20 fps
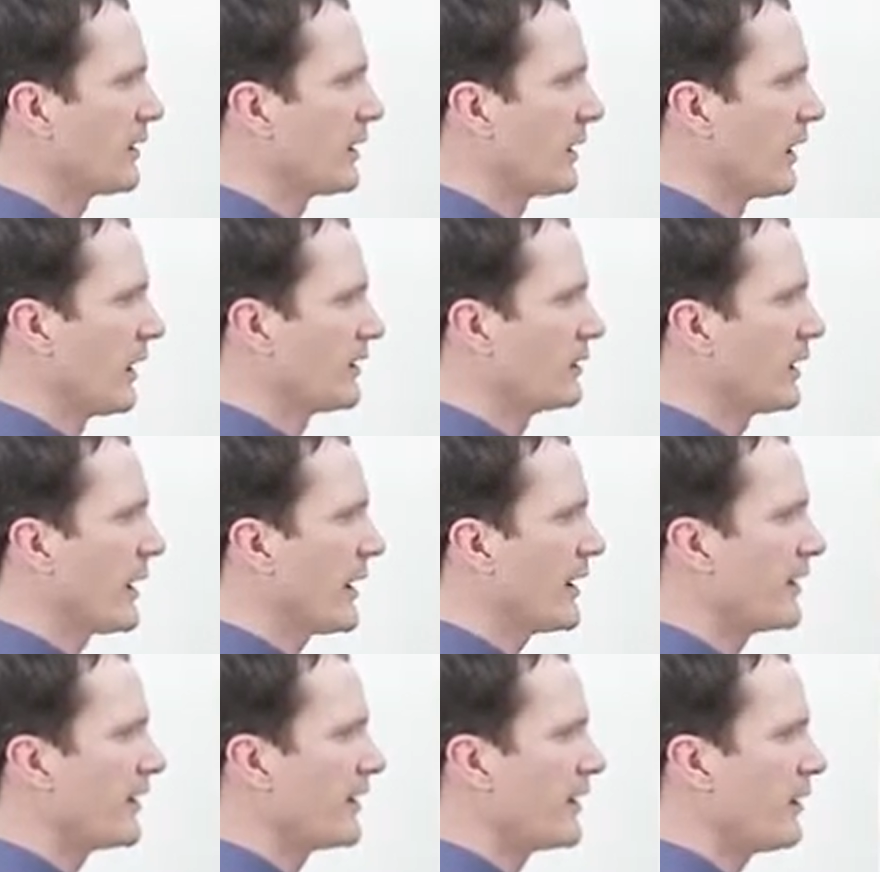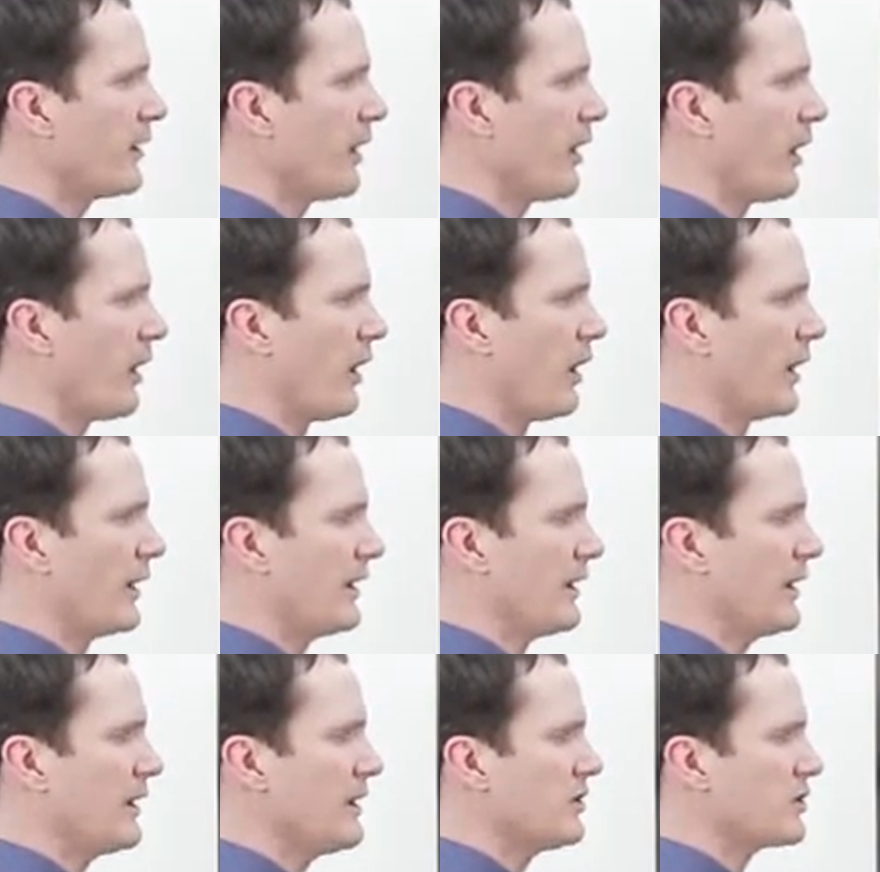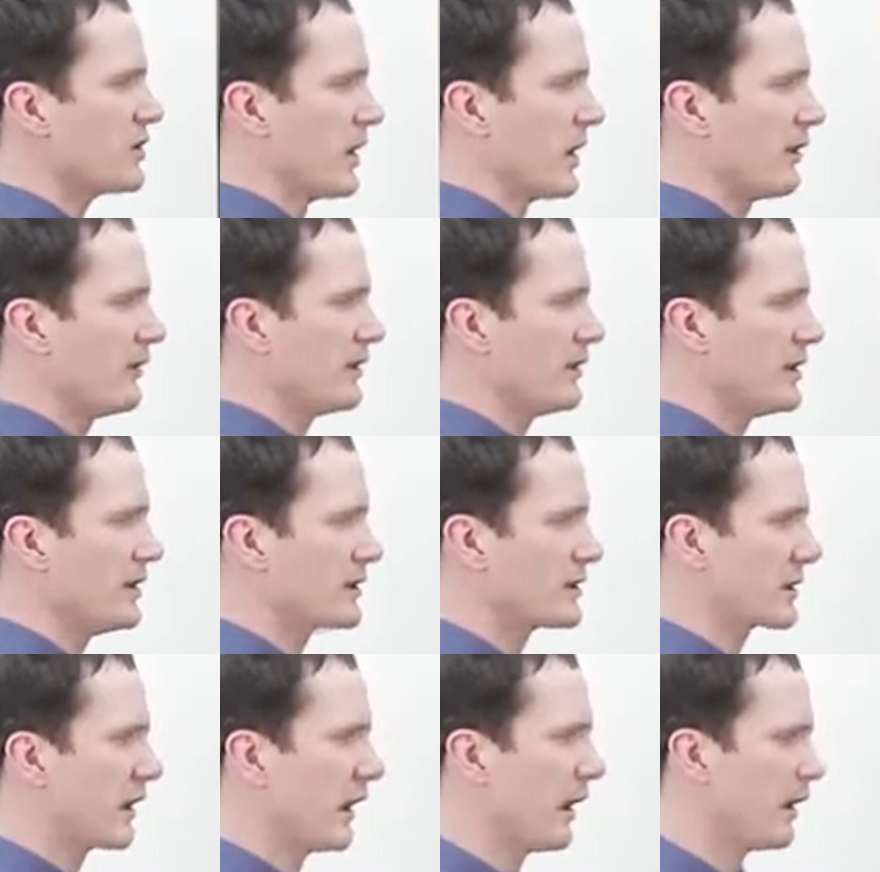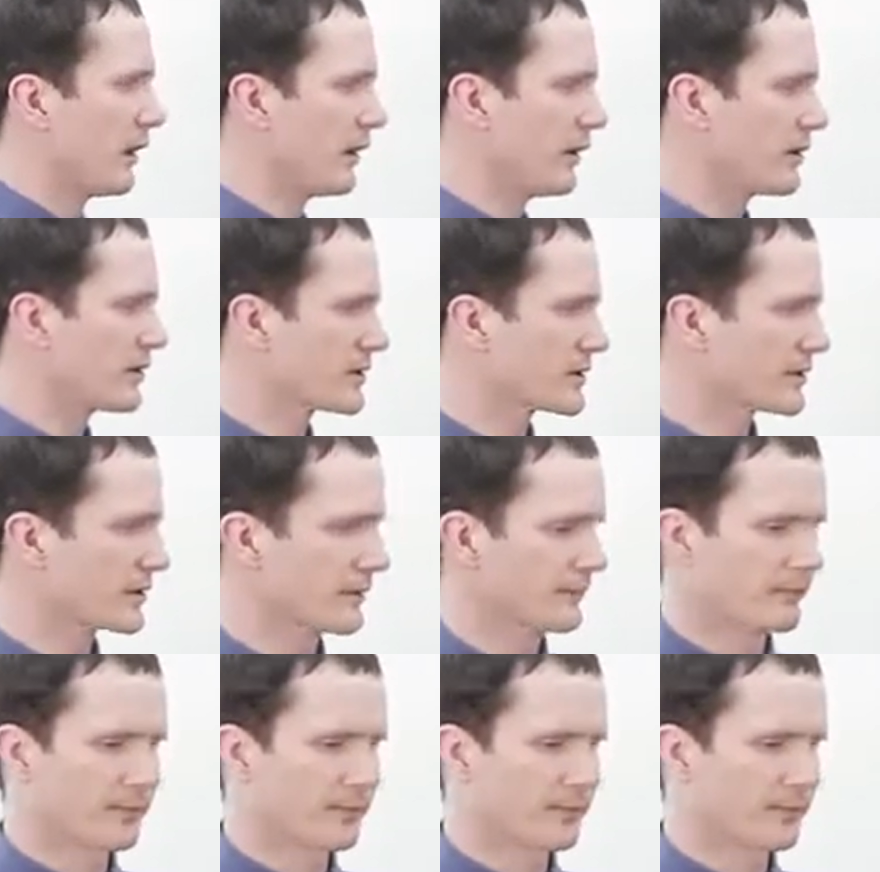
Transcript: a letter on each of these cards.